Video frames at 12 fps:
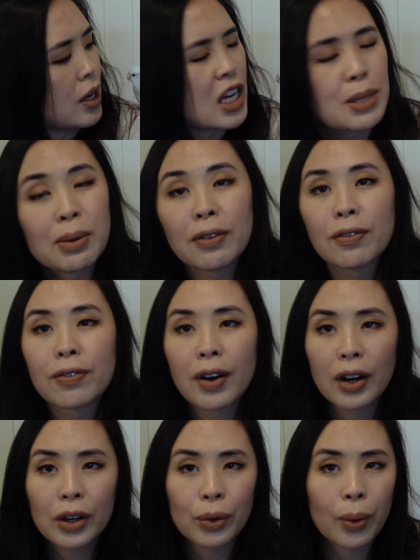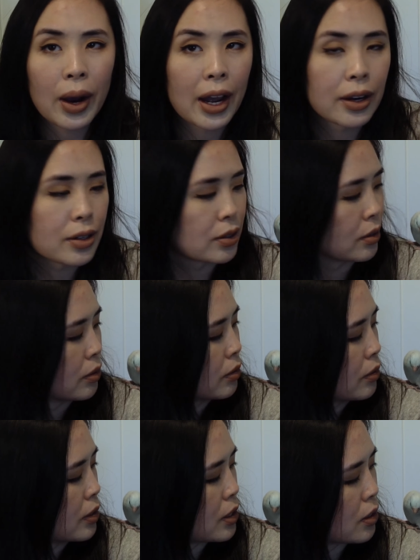He's been very quiet
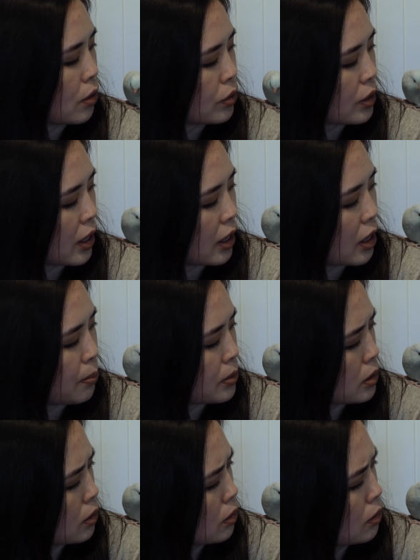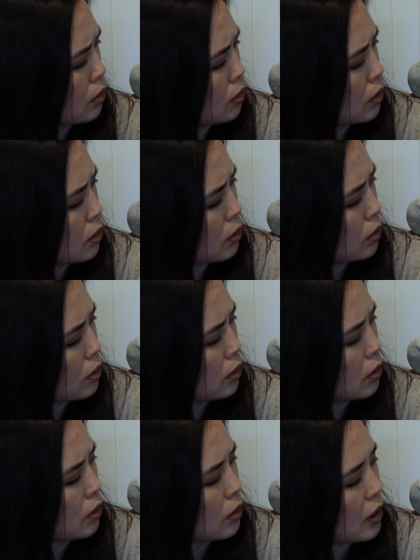this whole entire episode.
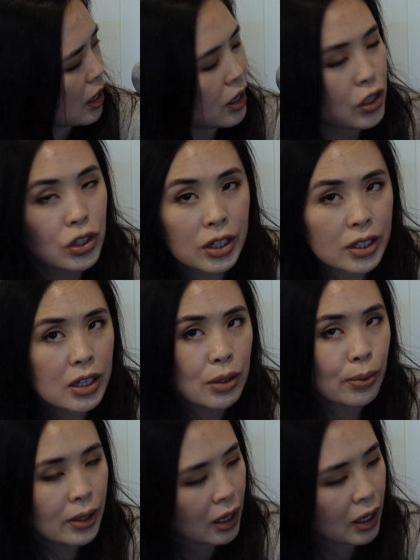And then just as we're